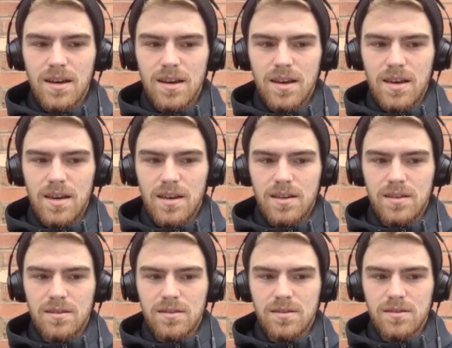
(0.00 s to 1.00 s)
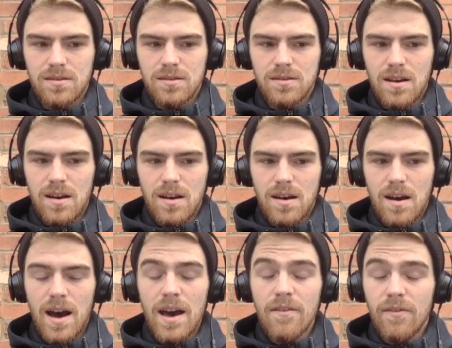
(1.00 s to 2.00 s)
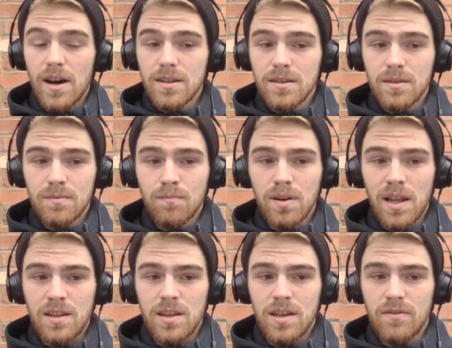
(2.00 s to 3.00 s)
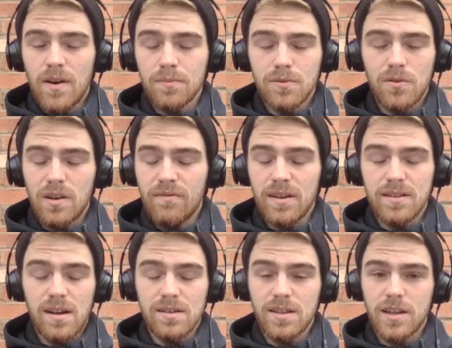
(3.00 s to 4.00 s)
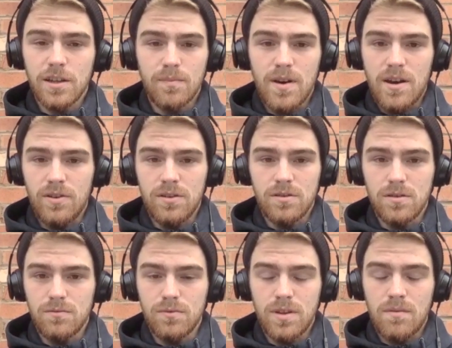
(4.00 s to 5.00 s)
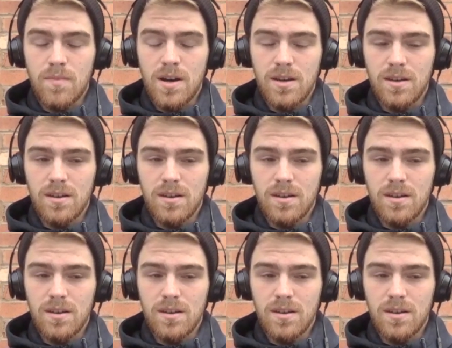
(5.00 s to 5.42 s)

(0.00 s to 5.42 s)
is, I have had plenty of absolutely fantastic experiences within my,